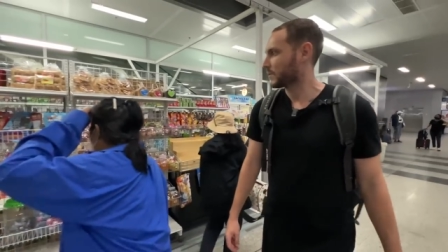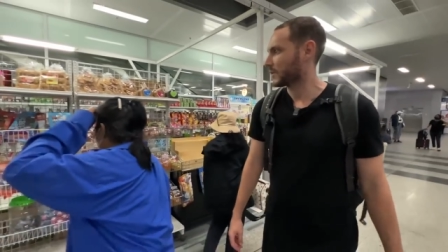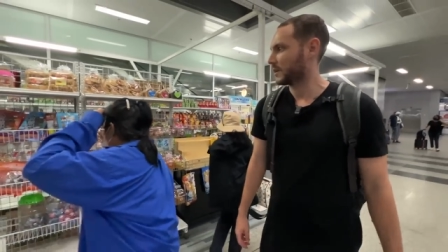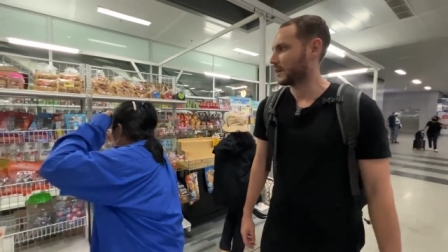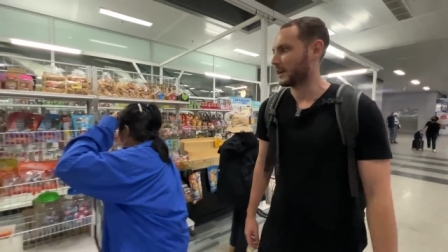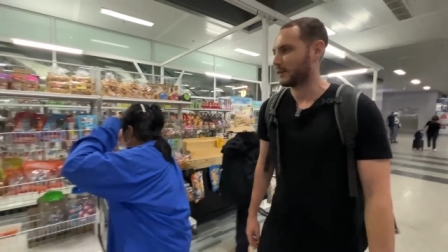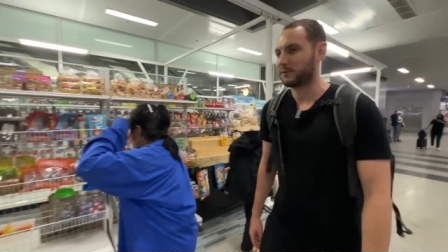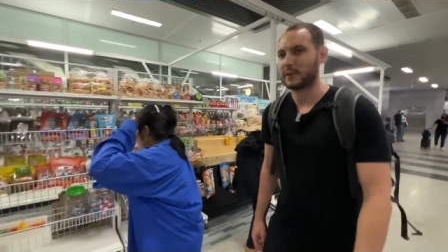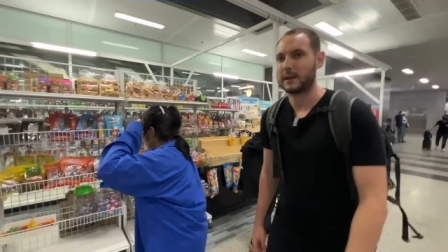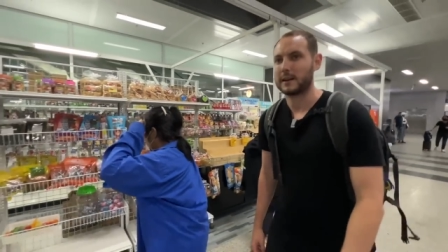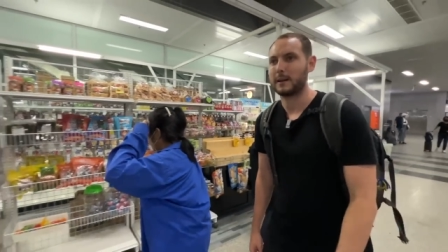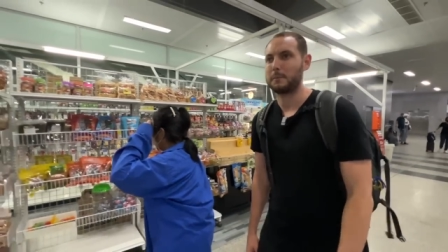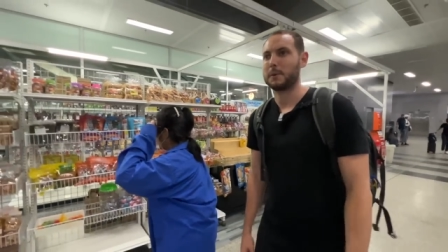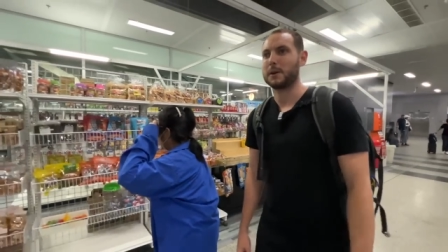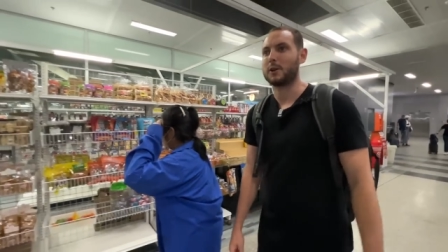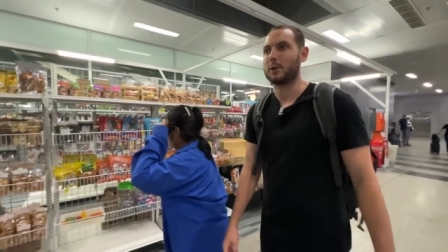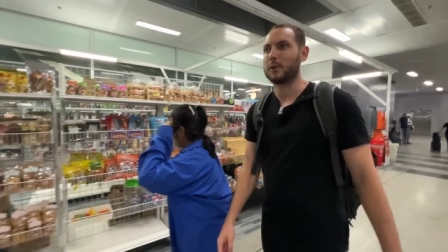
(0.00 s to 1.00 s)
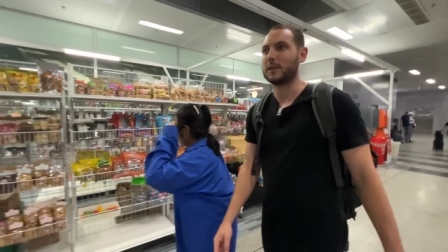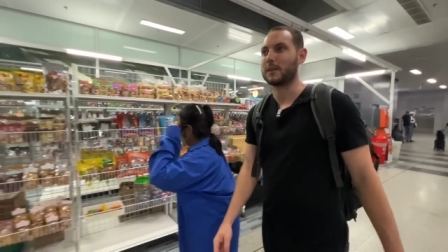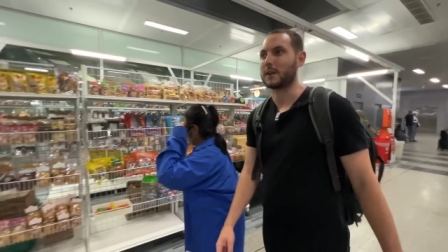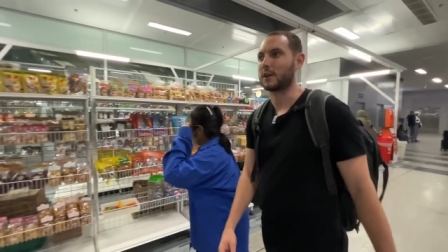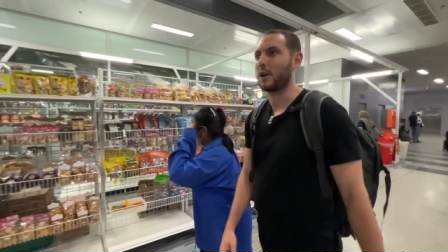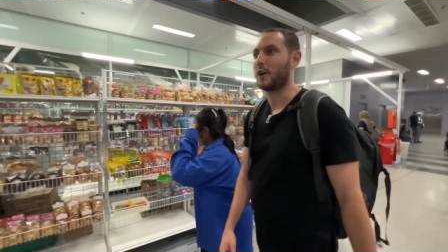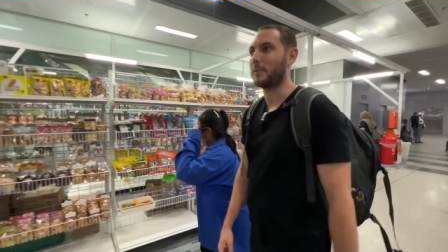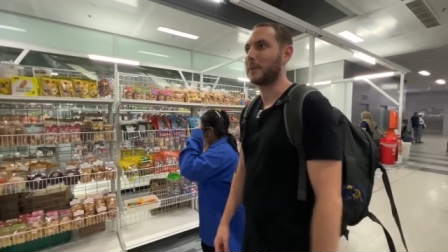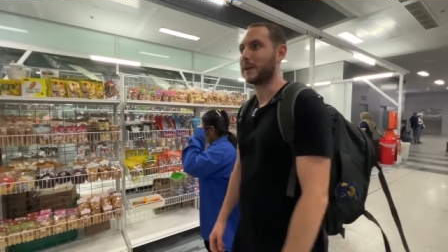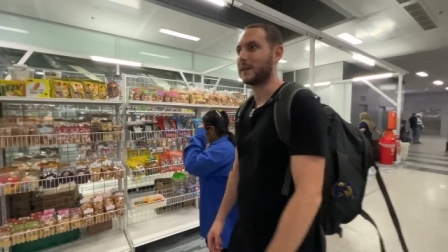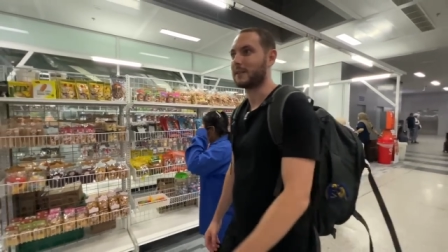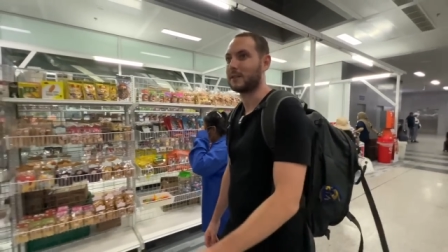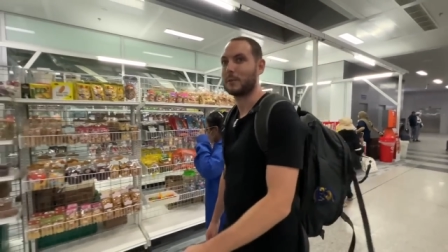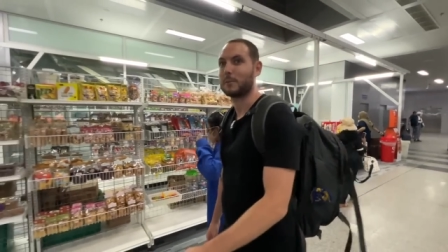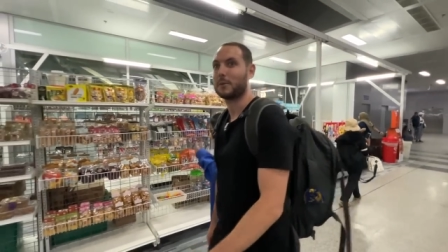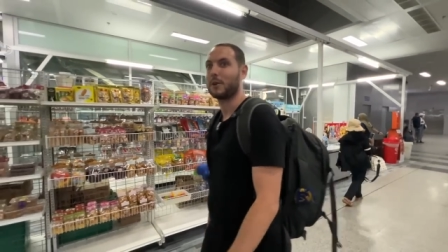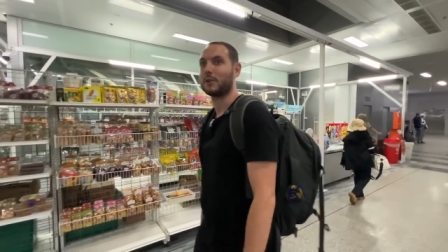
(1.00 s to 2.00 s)
You'll have to let me know in the
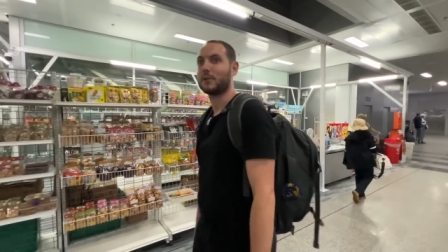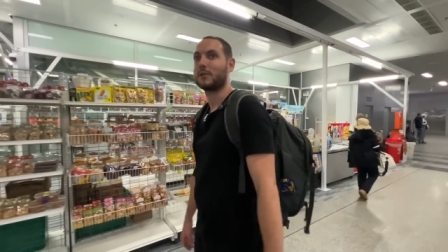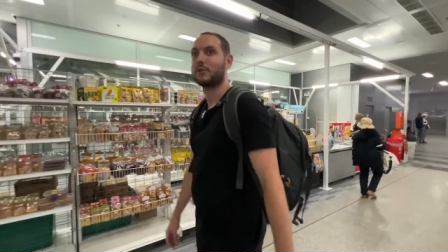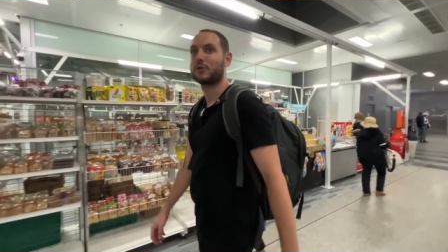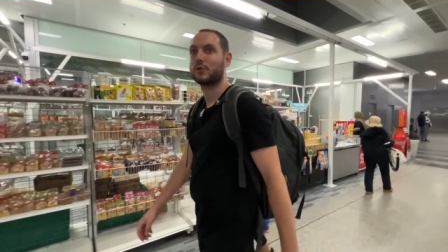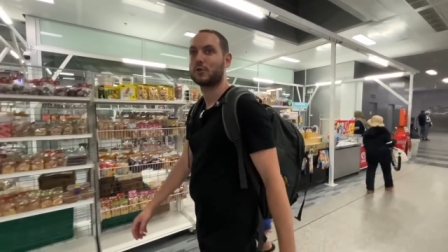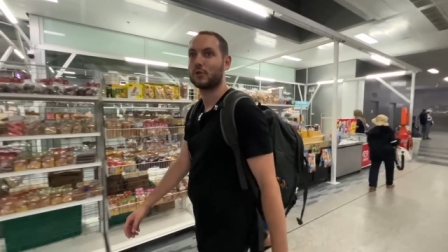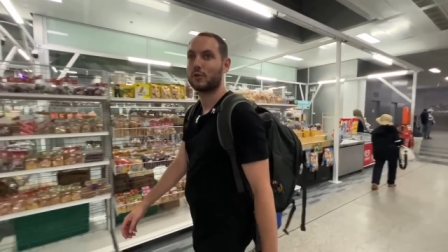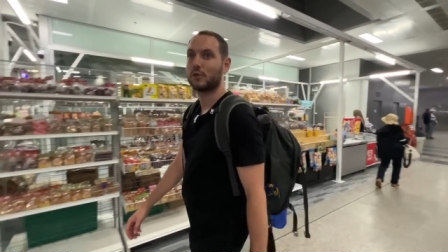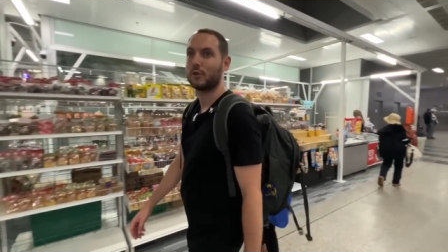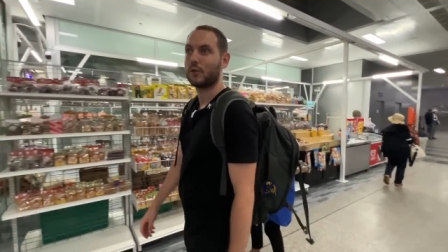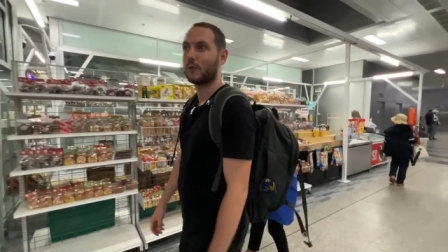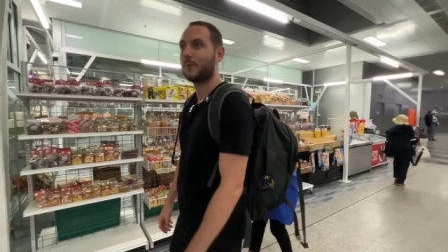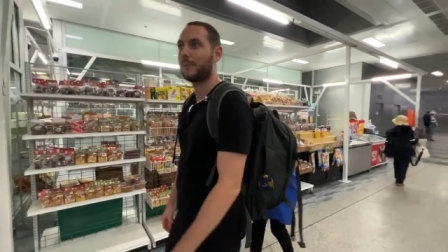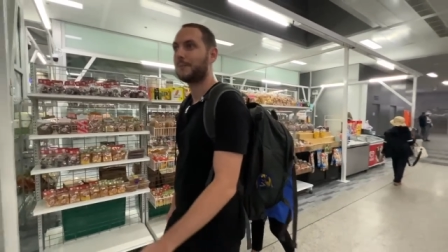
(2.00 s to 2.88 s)
comments, I'm not sure.